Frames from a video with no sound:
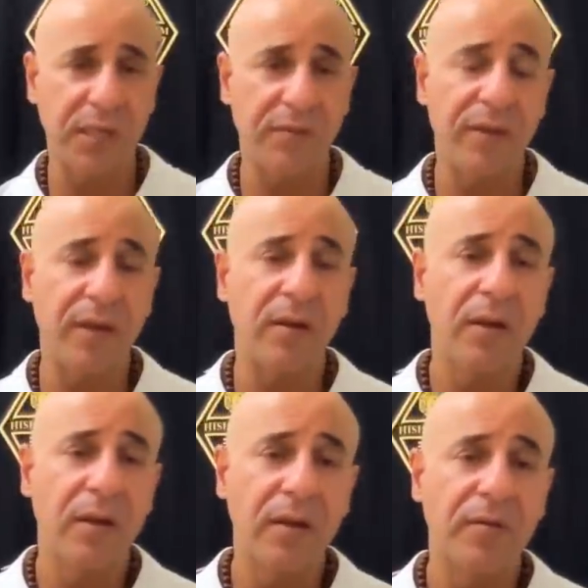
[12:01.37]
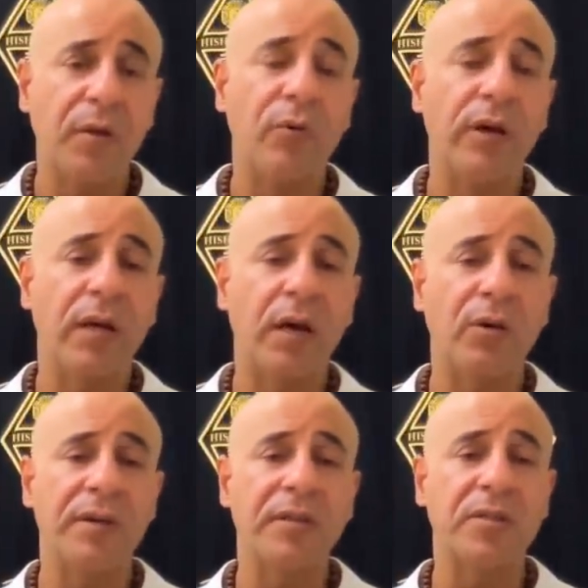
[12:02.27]
in their in the way how
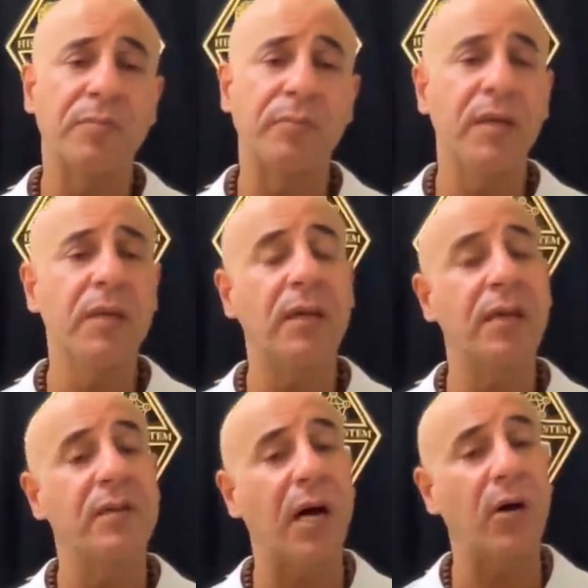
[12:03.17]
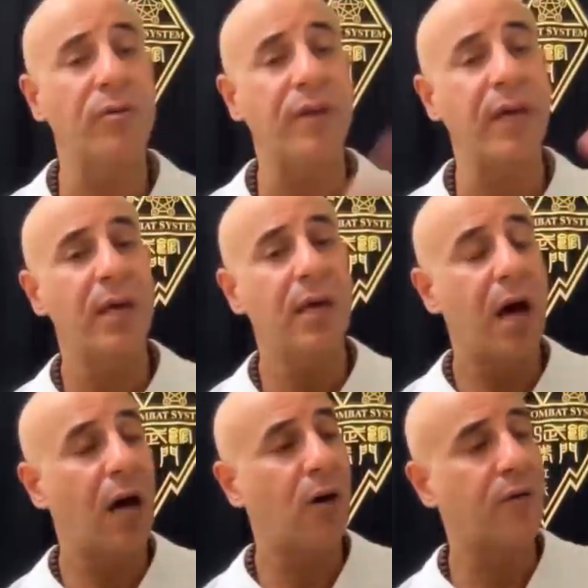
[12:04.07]
they speak and how they
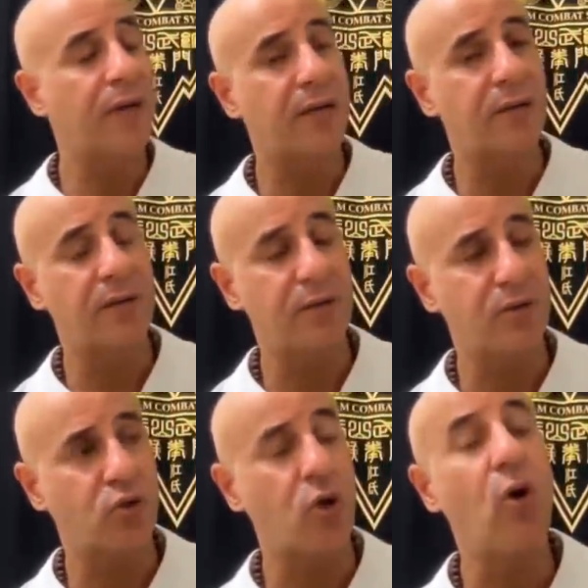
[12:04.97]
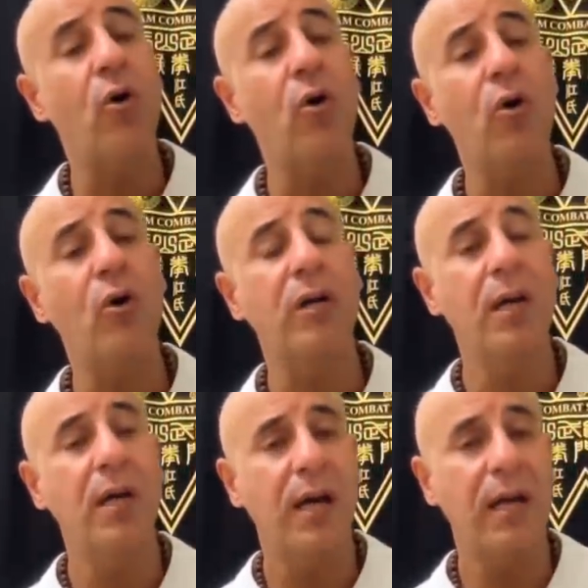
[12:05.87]
talk
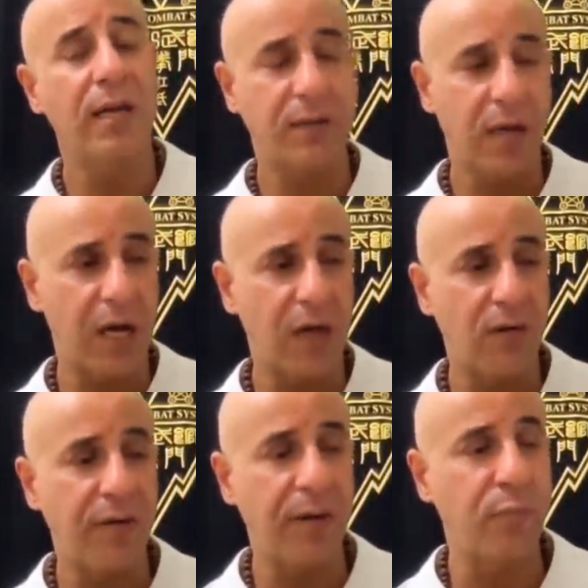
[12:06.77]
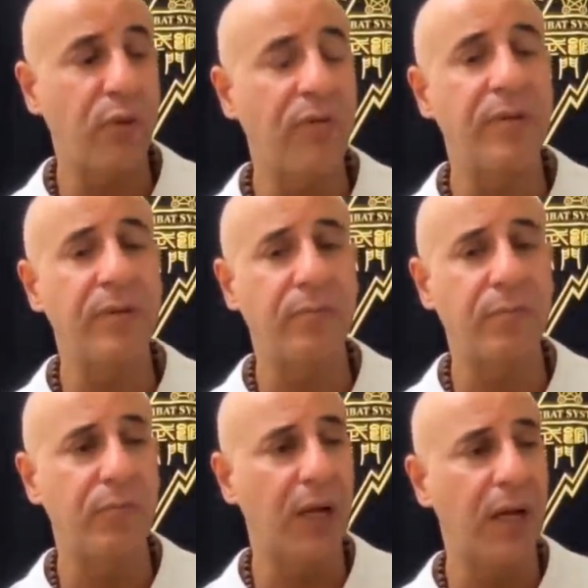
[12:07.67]
and how they put
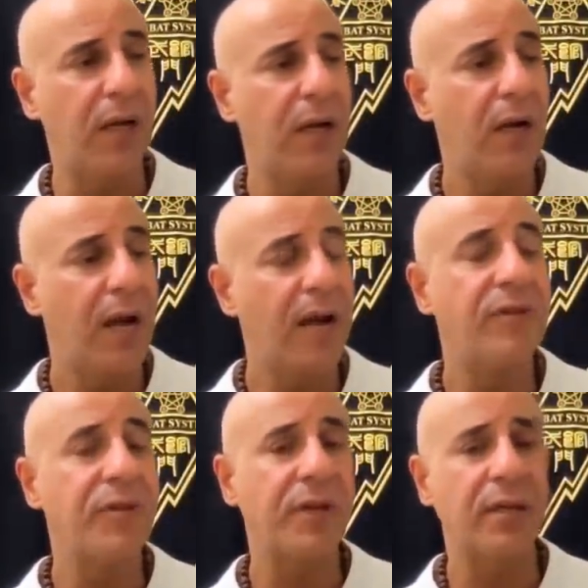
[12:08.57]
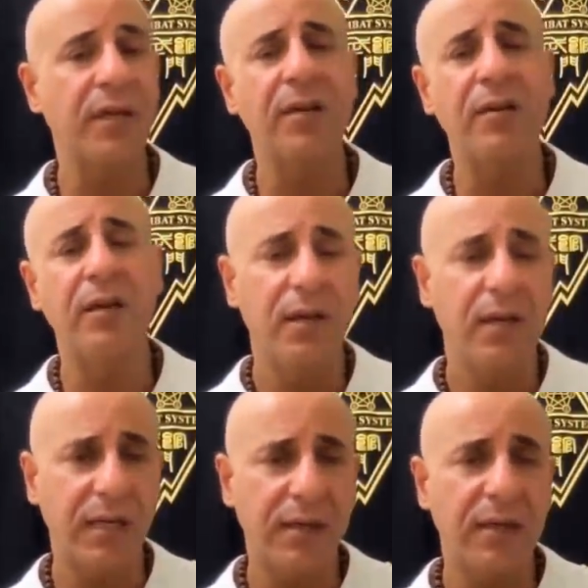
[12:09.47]
everything in
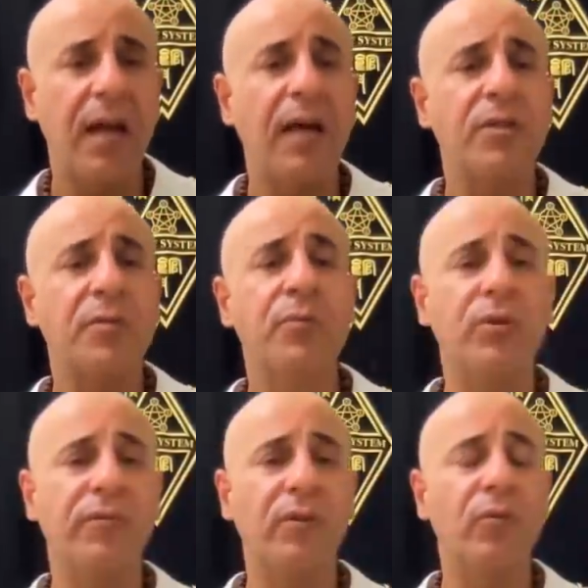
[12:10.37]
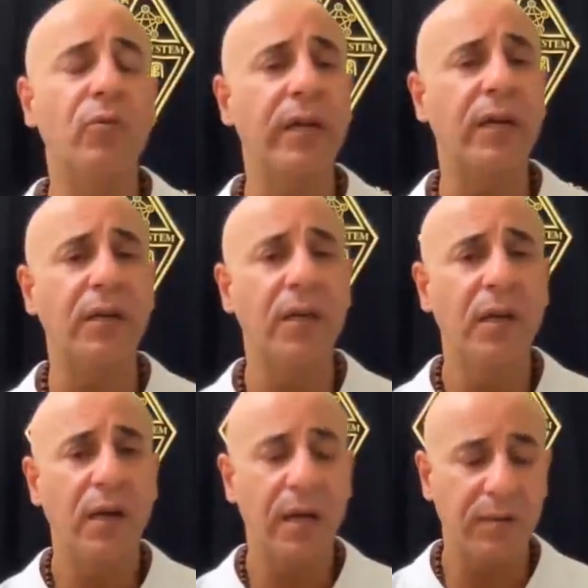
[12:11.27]
a nice beautiful way,
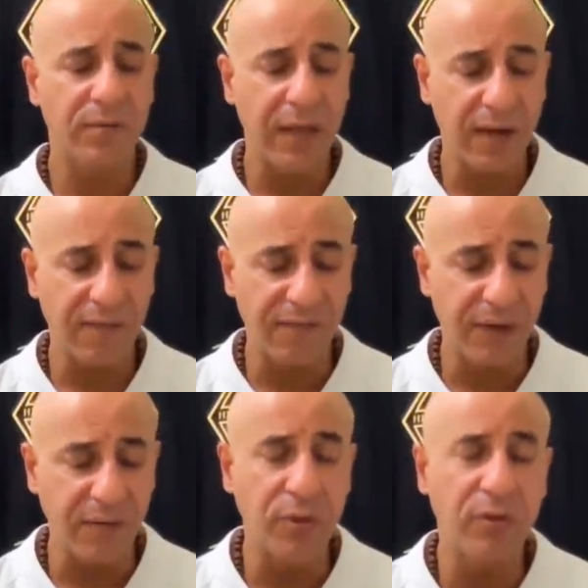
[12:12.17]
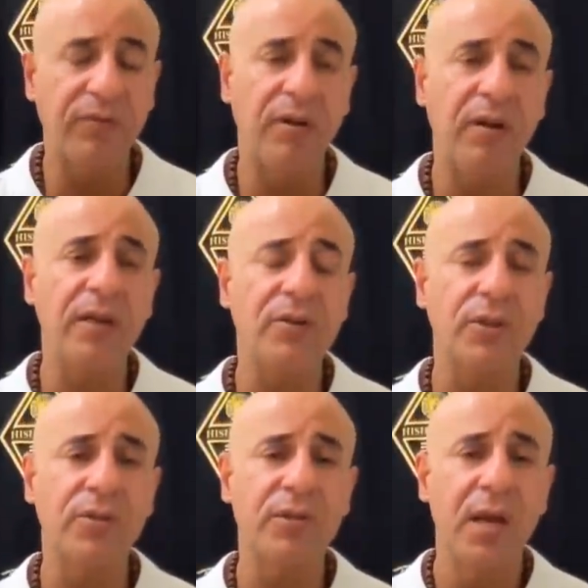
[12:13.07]
and they have very beautiful
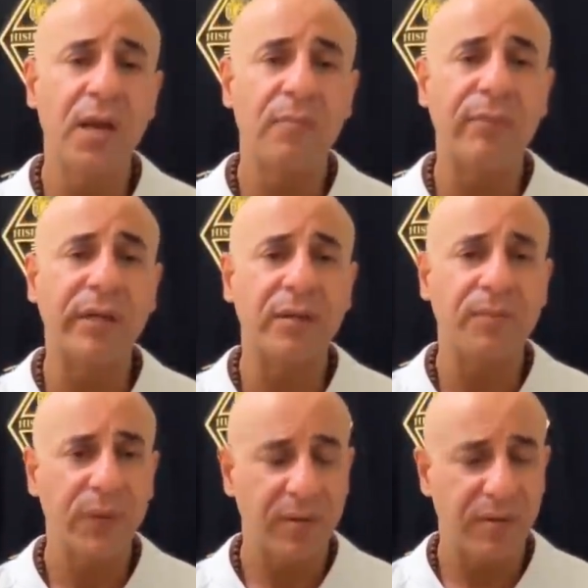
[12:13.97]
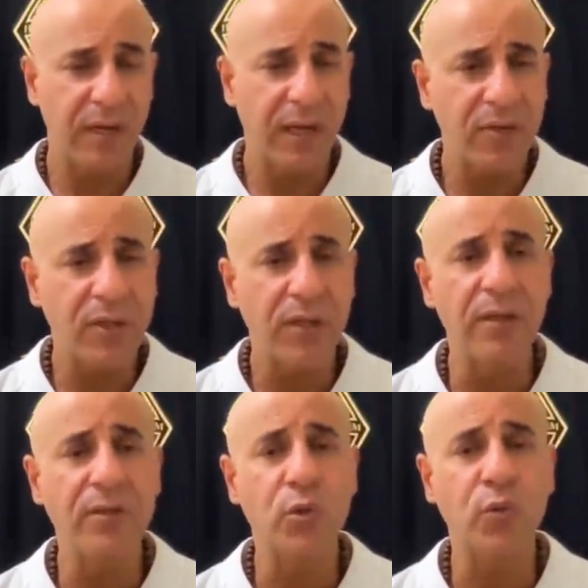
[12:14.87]
lectures, but the lecture
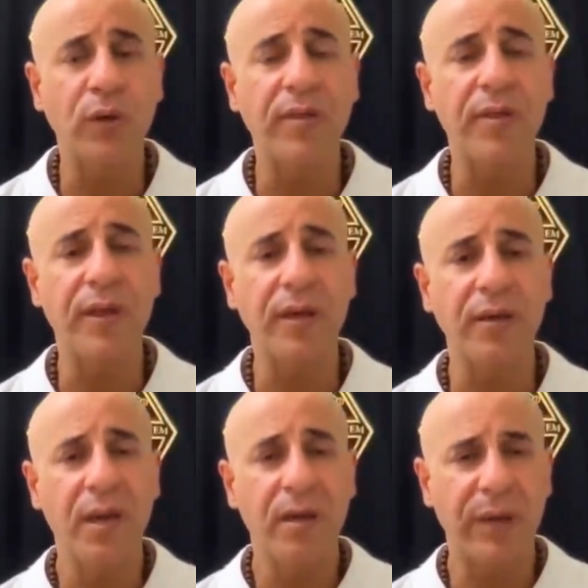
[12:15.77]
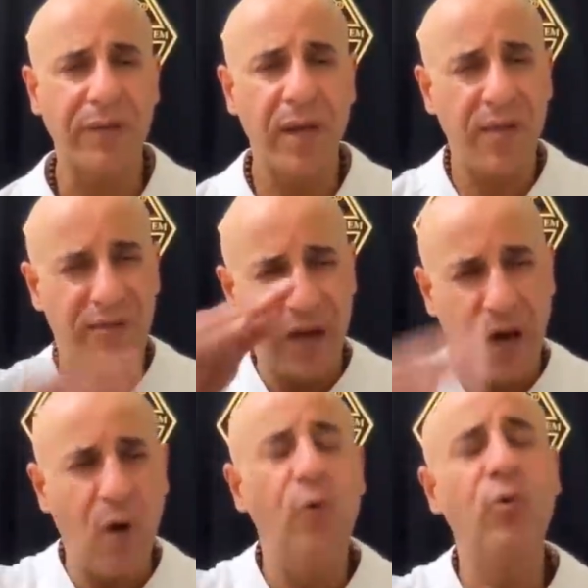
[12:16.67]
is one thing, but the
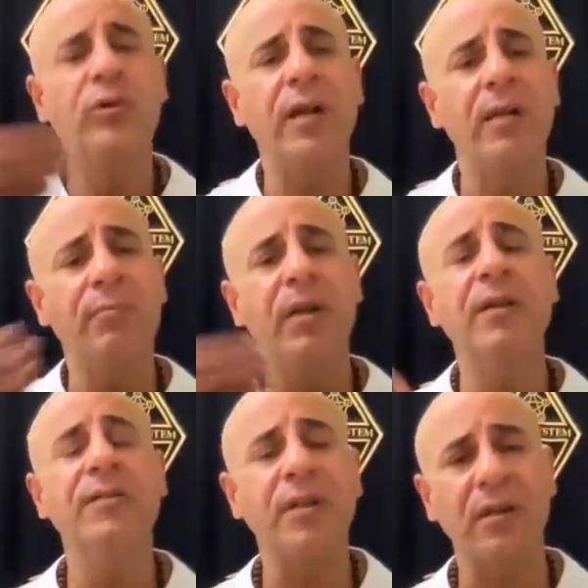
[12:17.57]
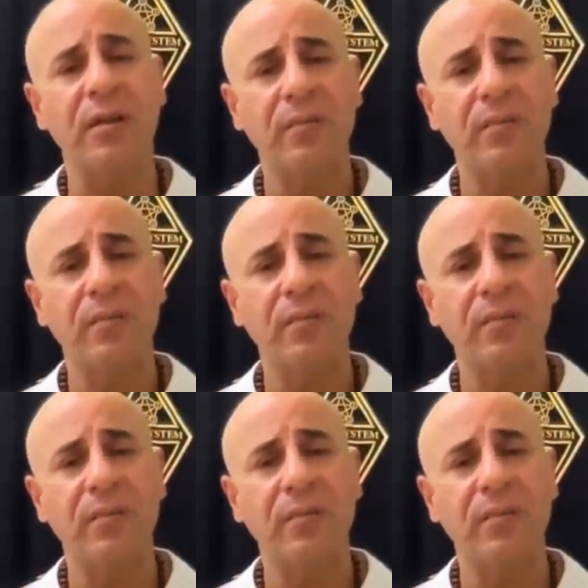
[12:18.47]
own ability